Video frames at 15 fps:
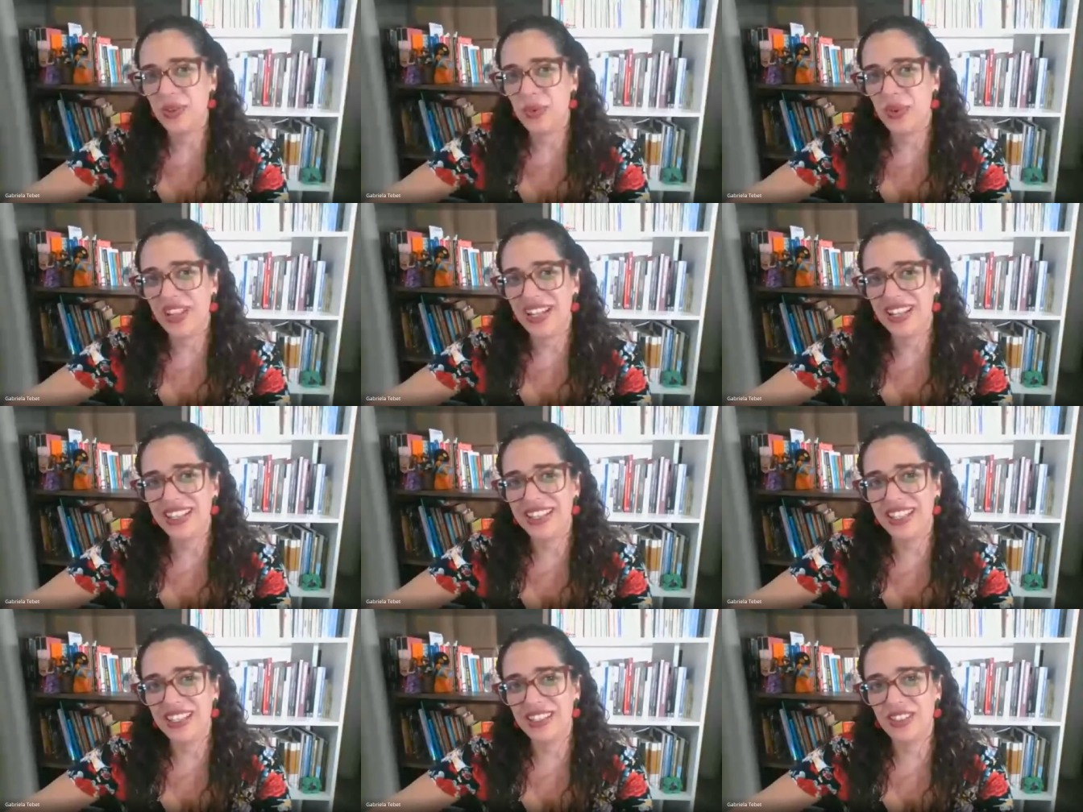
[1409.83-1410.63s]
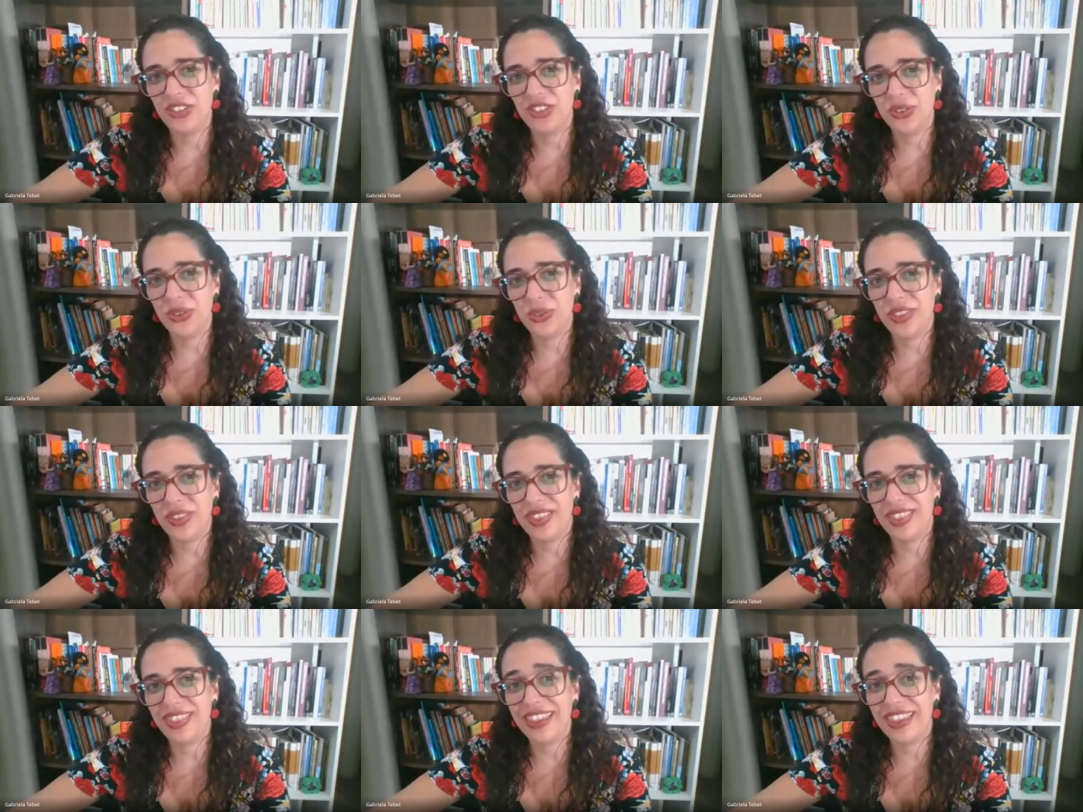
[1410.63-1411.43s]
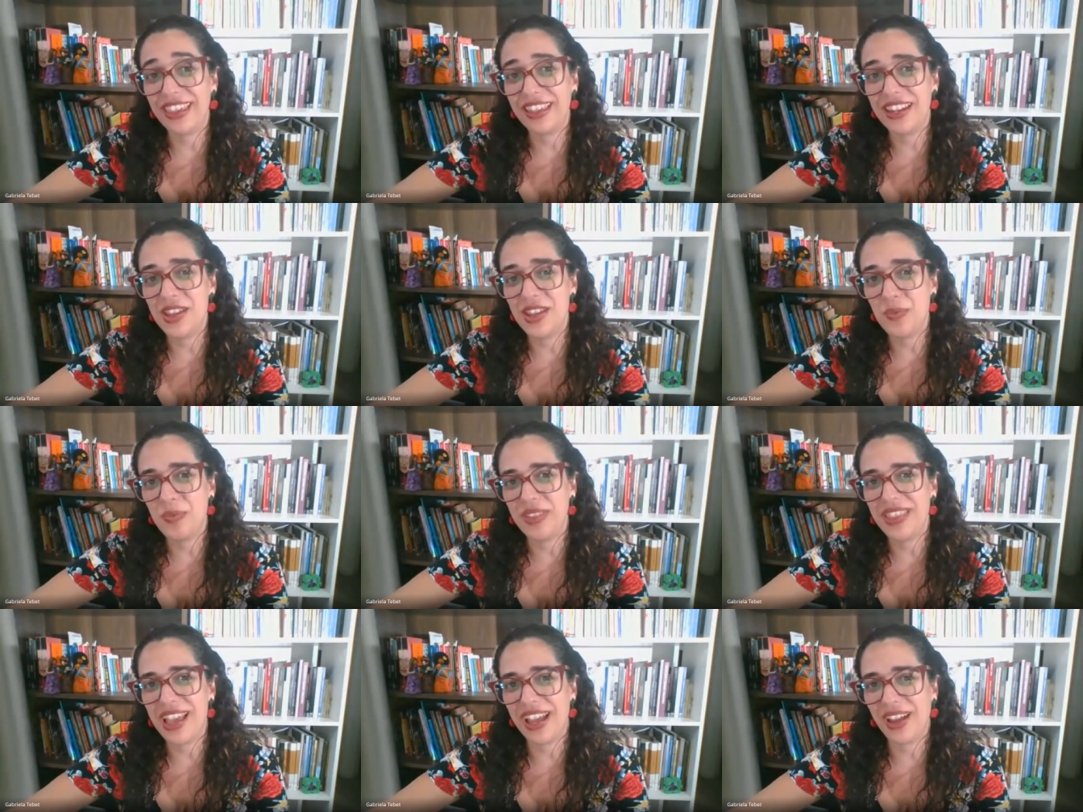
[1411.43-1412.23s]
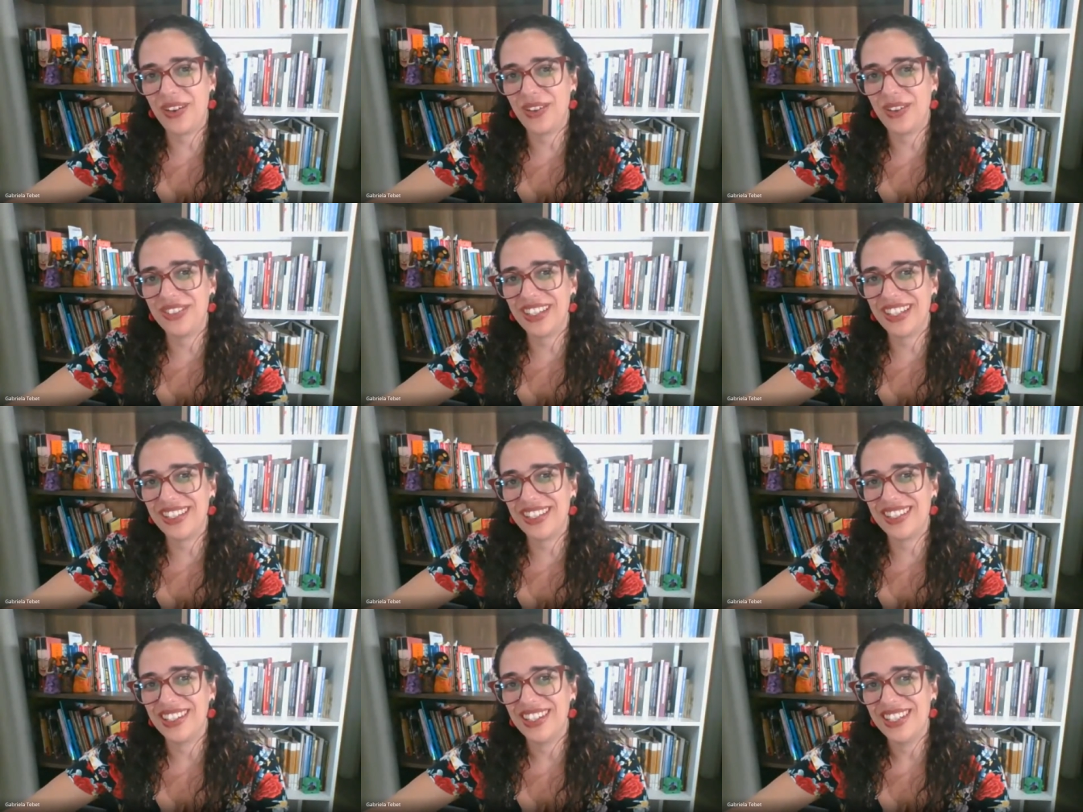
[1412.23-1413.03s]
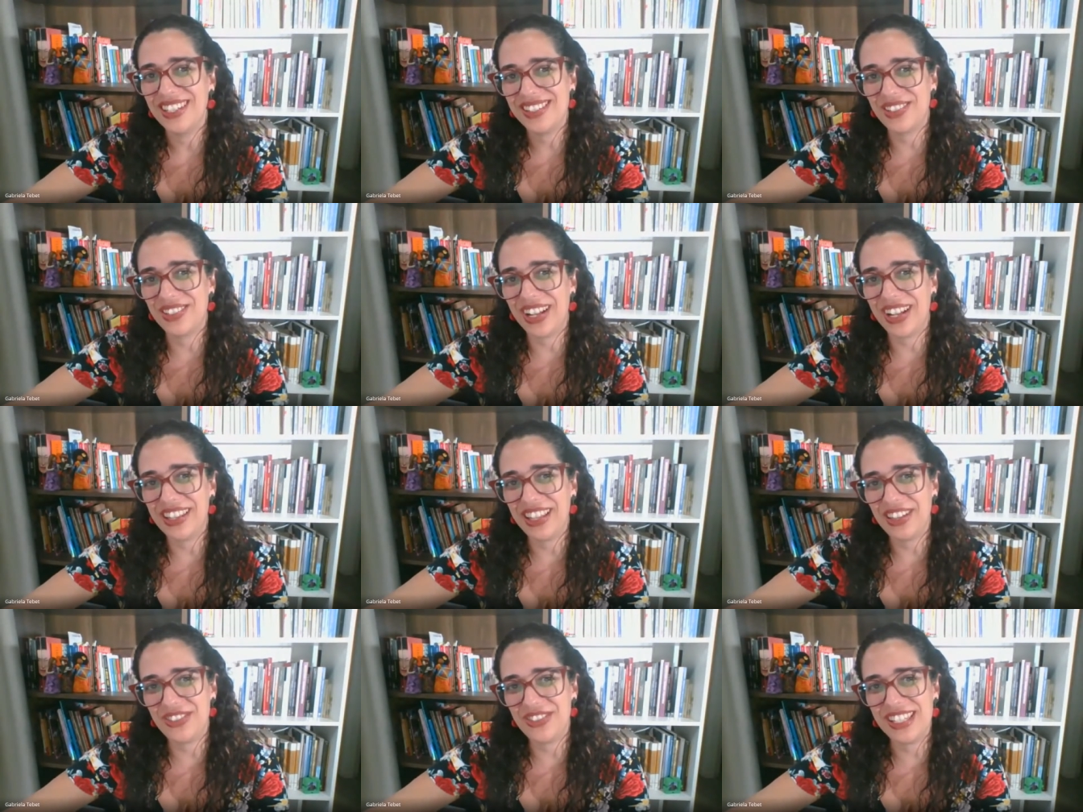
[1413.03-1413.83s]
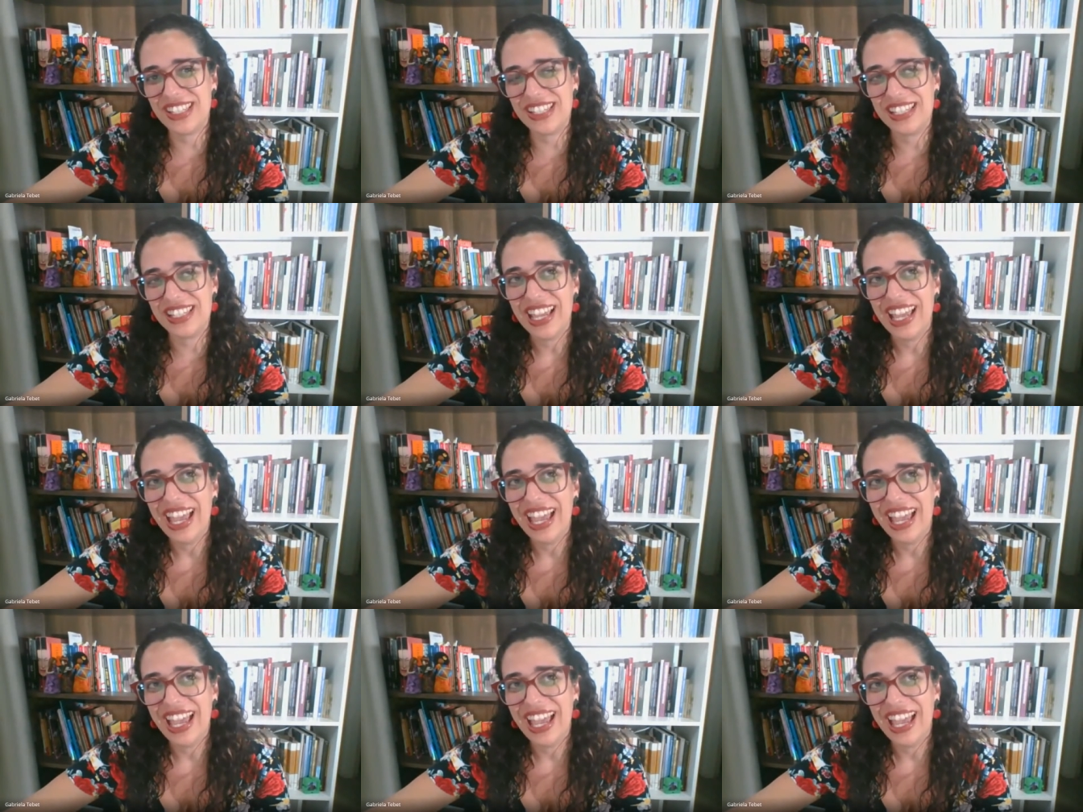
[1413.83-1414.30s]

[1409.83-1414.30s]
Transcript: really need to think new pedagogy strategies.